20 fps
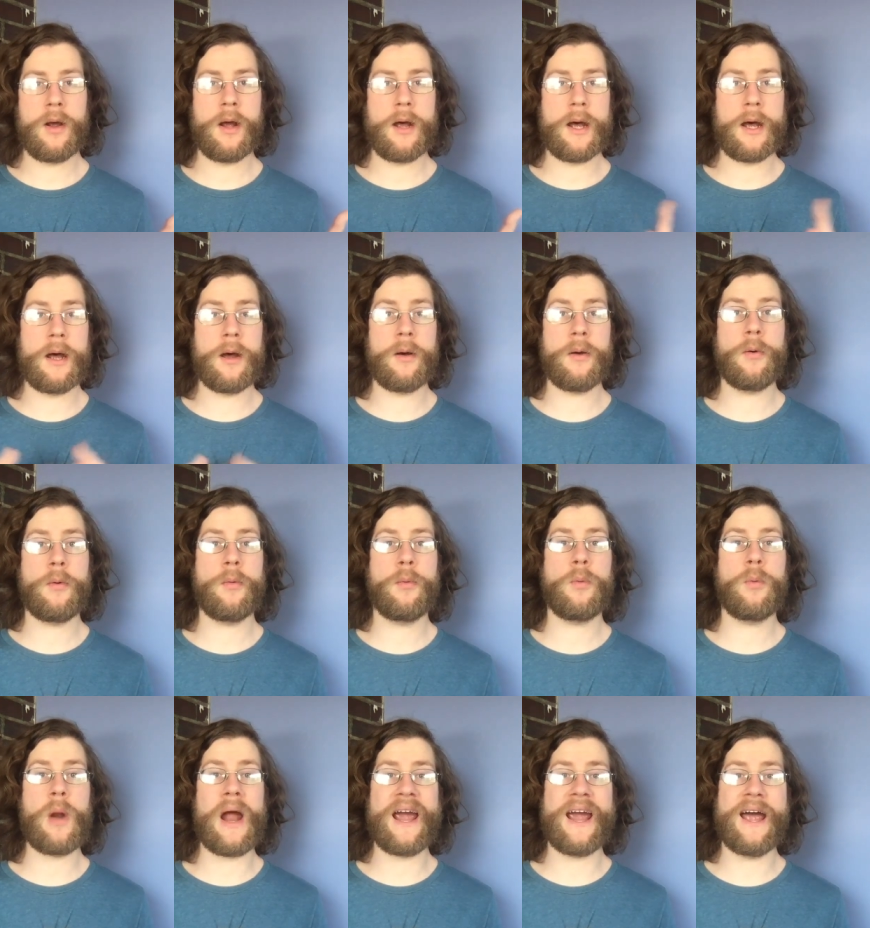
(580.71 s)
uh,
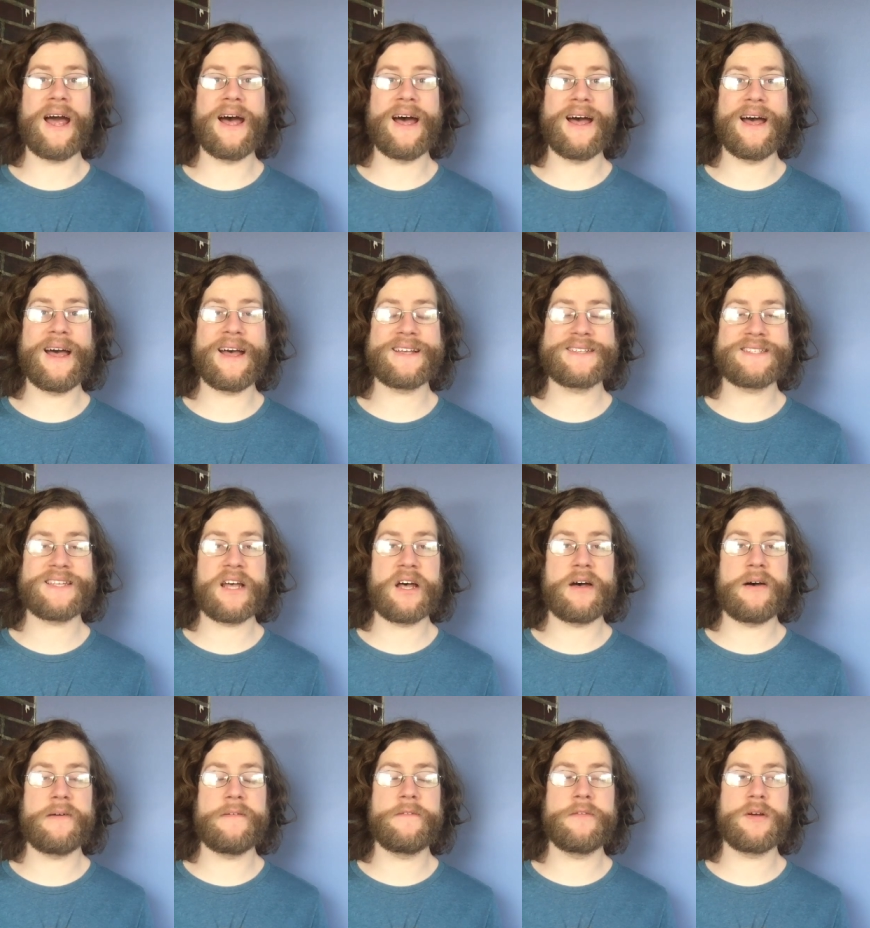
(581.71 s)
right uh, as
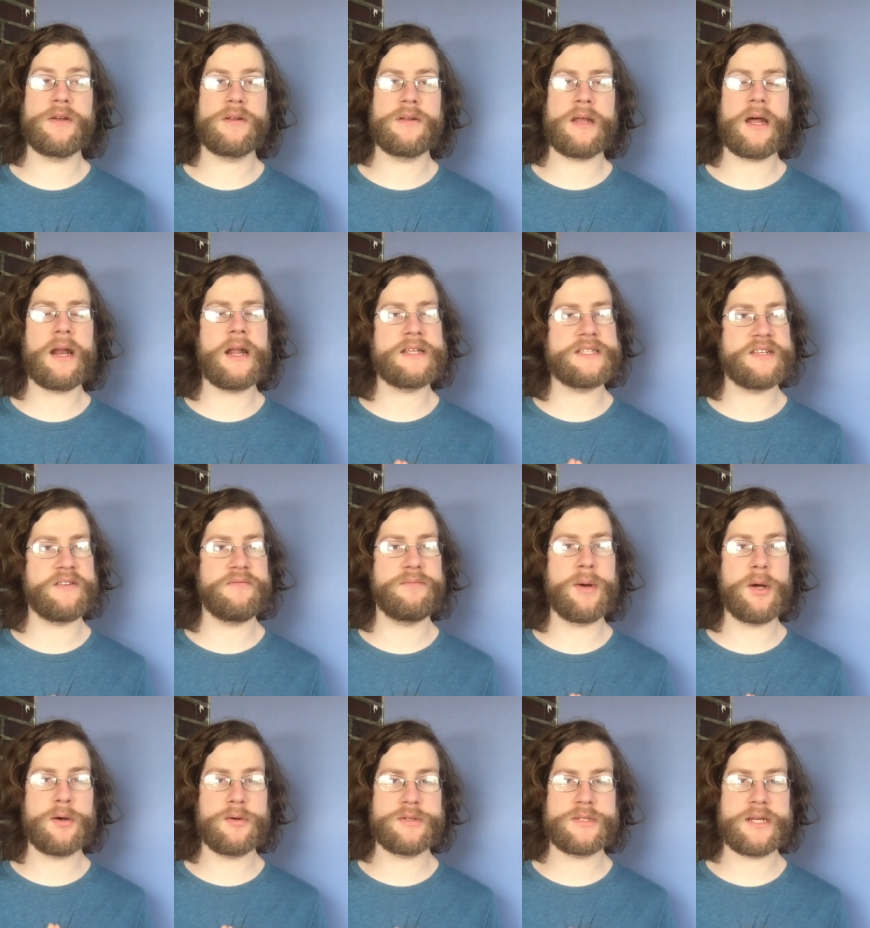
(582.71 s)
of not as of
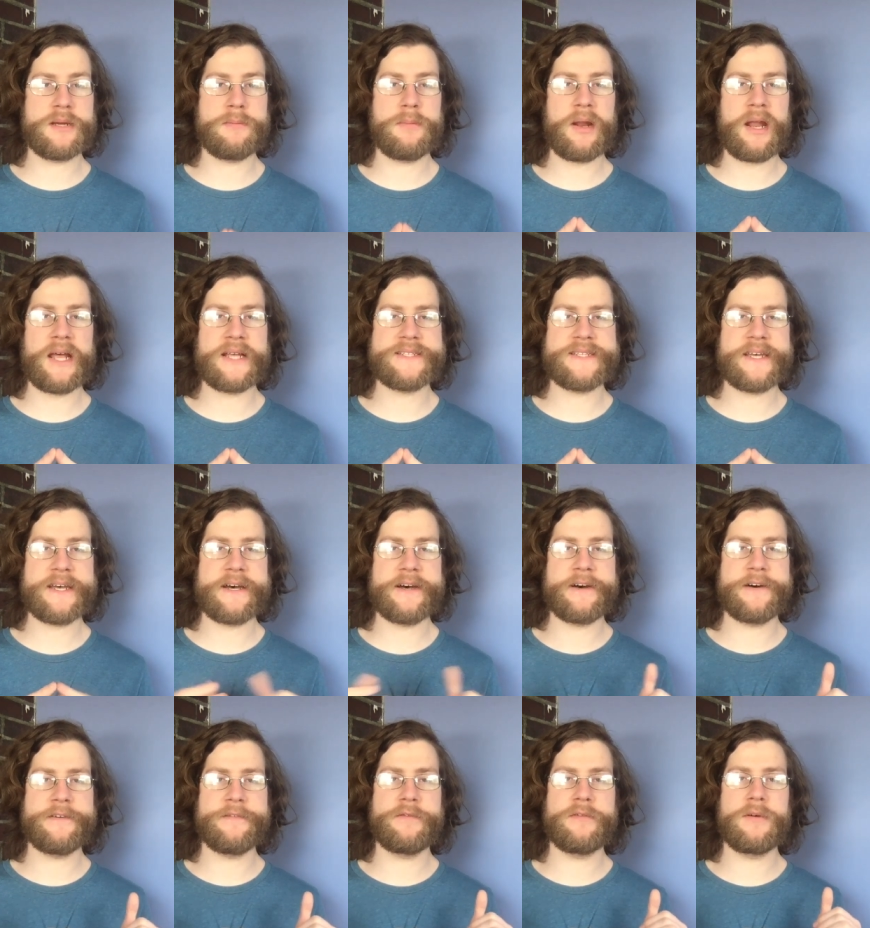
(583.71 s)
posting but as
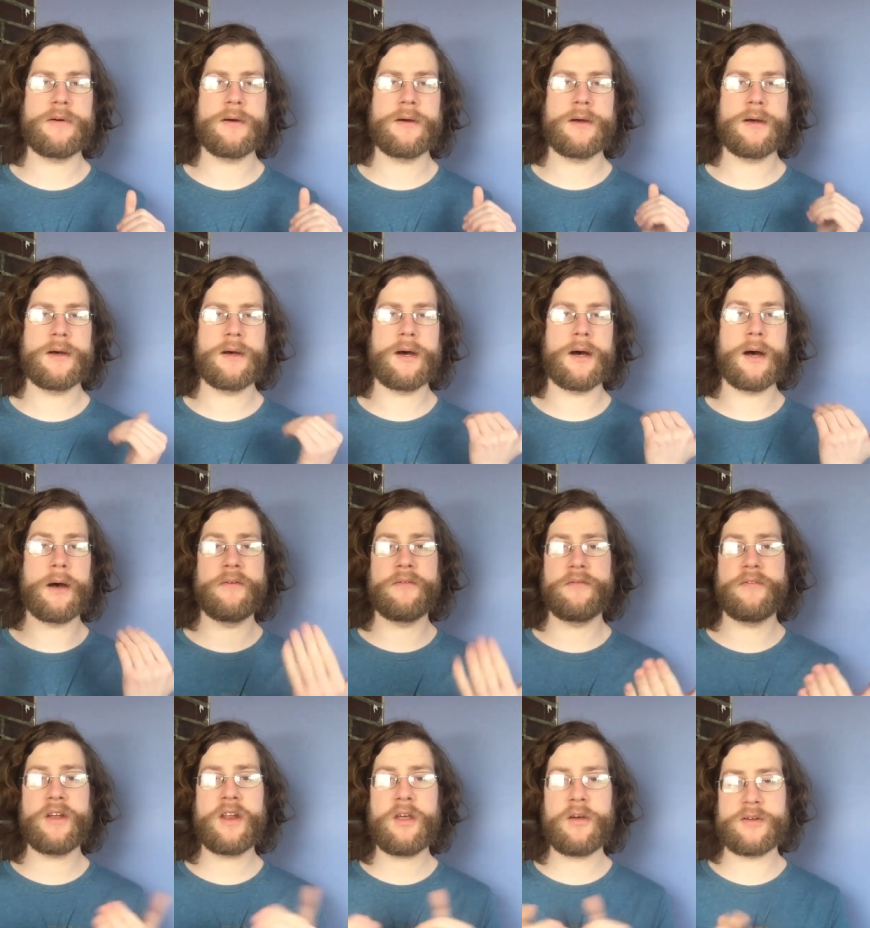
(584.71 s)
of uh,
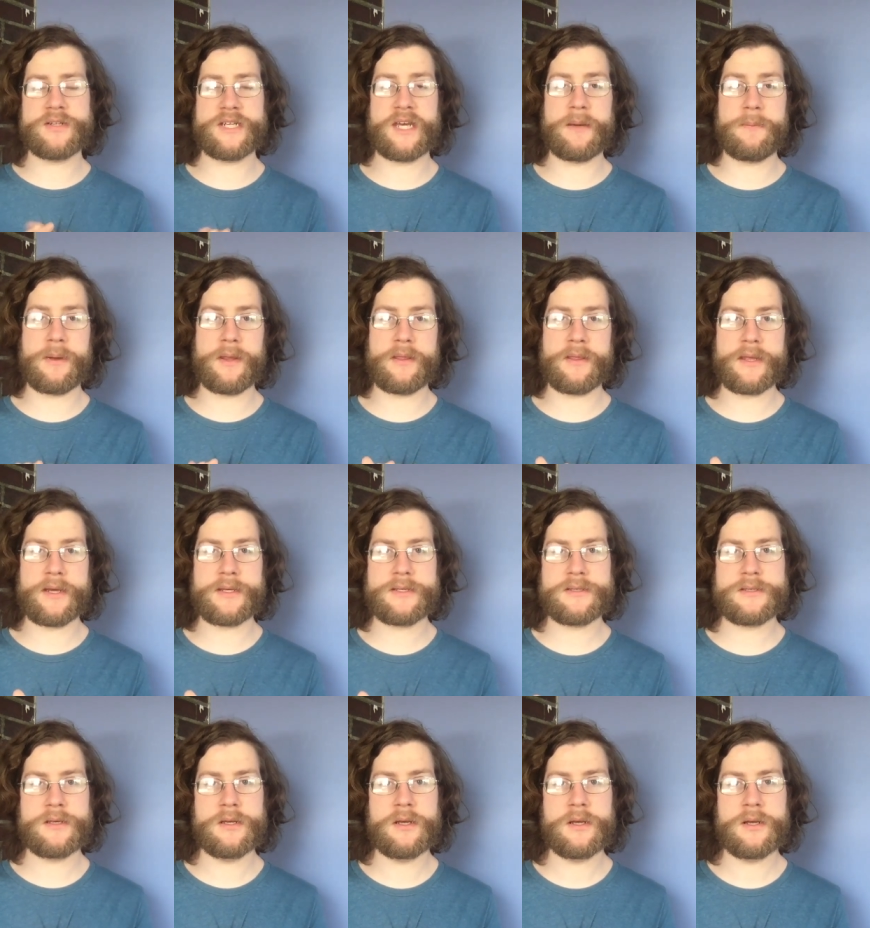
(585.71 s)
videotaping this.